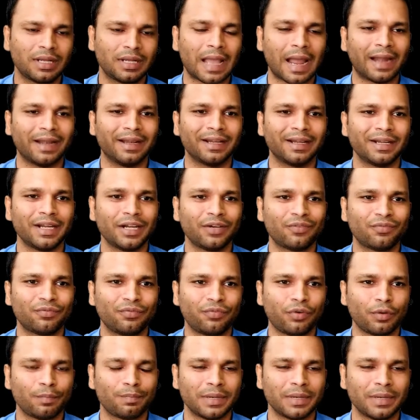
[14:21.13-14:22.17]
candidate
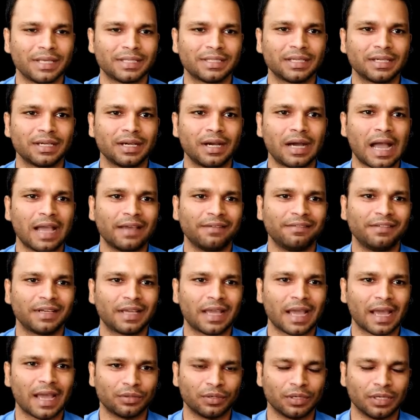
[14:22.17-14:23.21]
for placing a IV
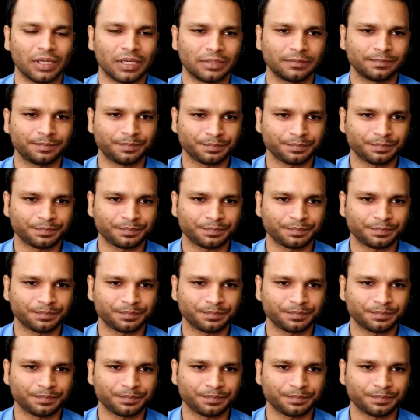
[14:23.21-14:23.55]
cannula.